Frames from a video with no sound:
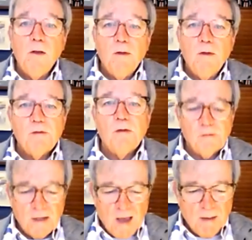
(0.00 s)
since
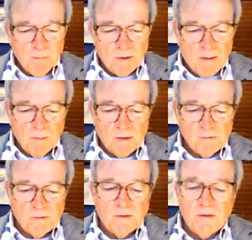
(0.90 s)
the epidemics
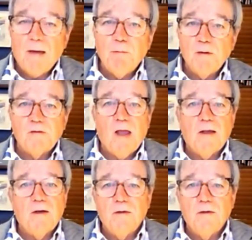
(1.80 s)
that devastated